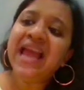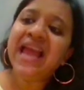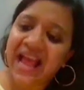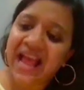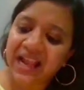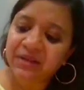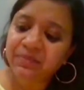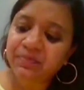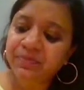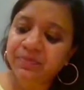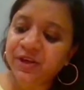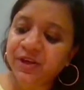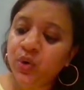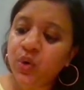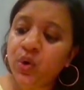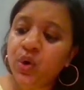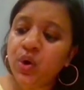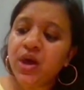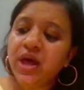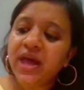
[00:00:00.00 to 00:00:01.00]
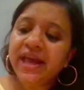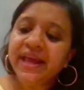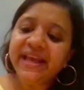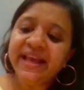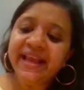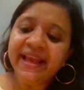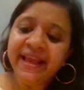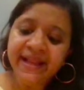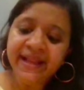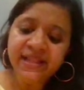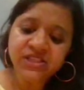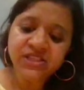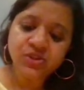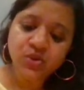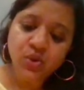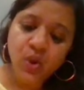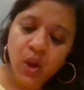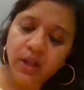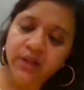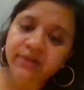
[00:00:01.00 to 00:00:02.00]
help you in
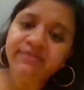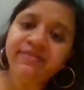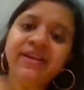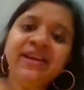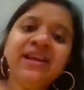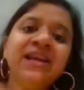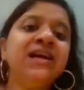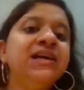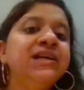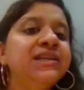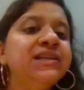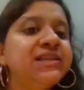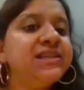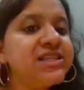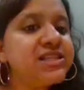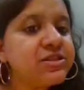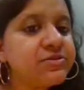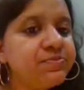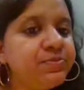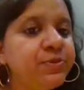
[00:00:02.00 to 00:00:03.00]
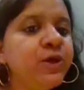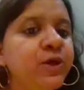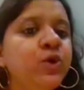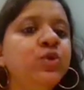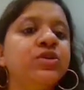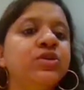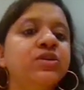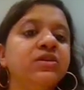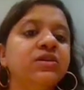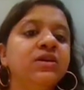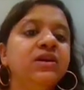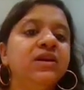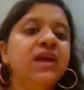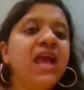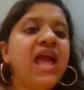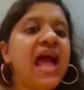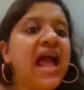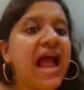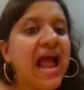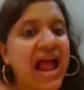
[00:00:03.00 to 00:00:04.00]
solving a dispute
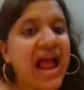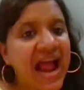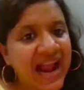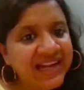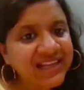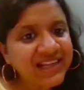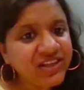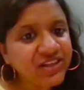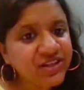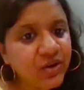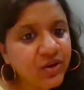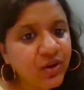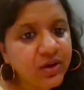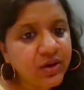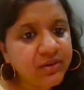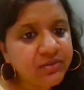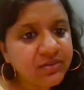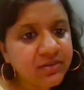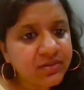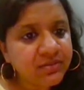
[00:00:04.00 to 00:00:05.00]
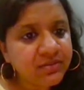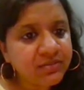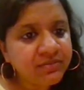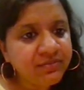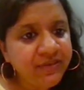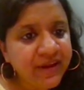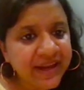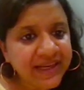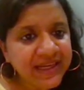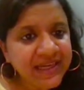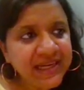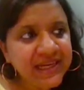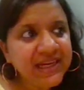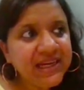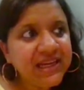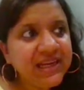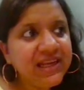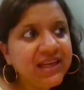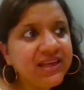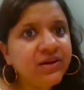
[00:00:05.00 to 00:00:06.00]
at your very,
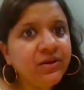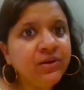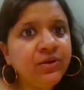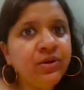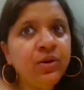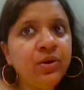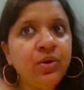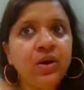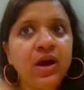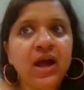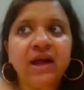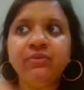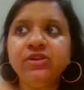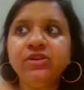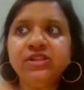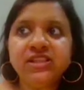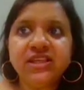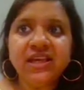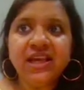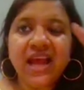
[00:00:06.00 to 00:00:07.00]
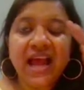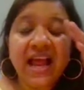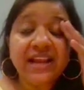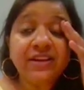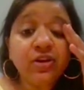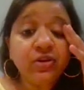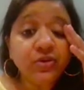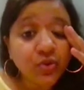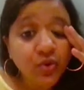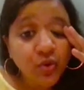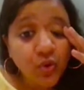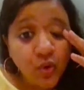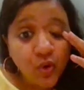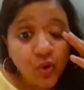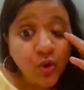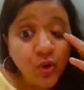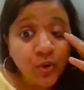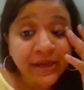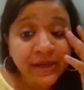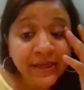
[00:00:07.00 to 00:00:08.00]
I would say at your
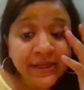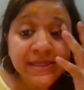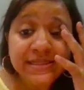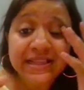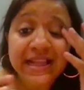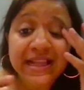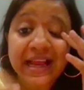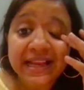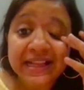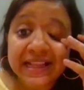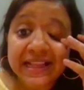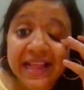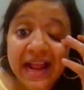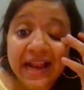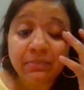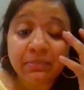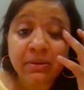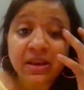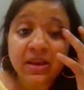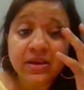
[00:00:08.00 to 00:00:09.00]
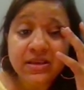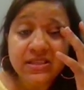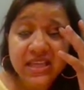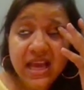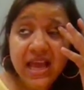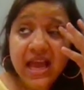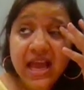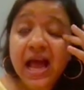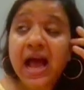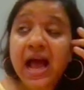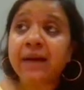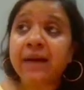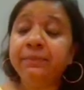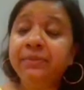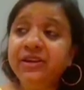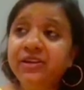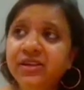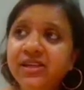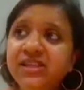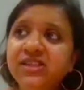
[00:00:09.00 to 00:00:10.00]
home. It is like that because
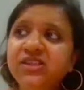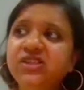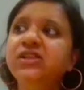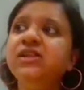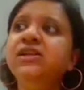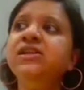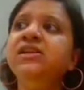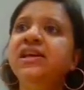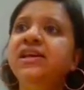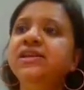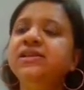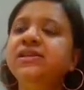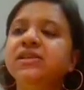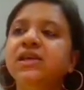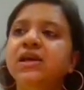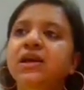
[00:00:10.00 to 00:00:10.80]
arbitration is